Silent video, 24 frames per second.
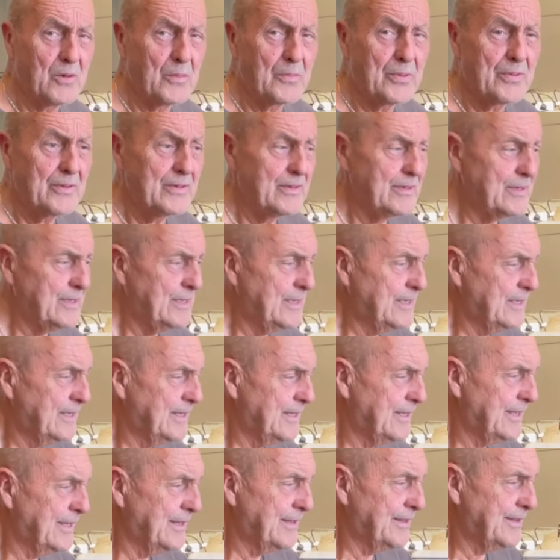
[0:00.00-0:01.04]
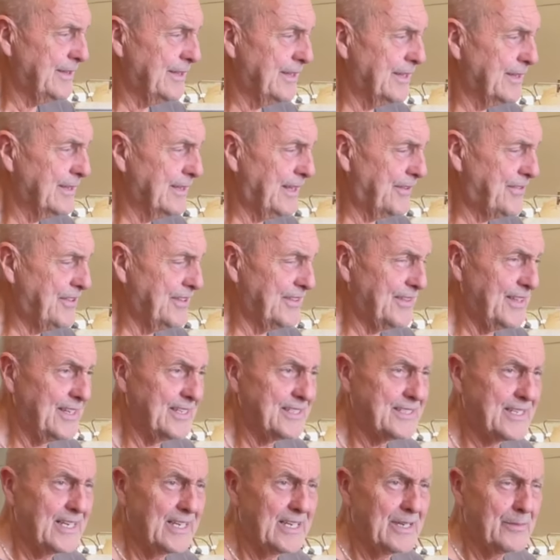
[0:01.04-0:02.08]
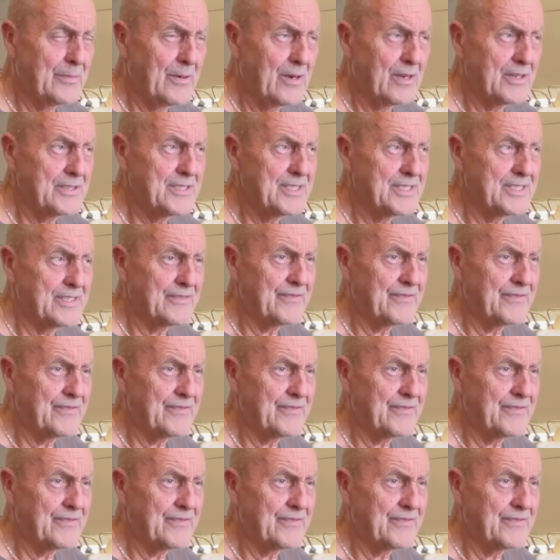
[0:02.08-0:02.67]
up. I think these gearboxes are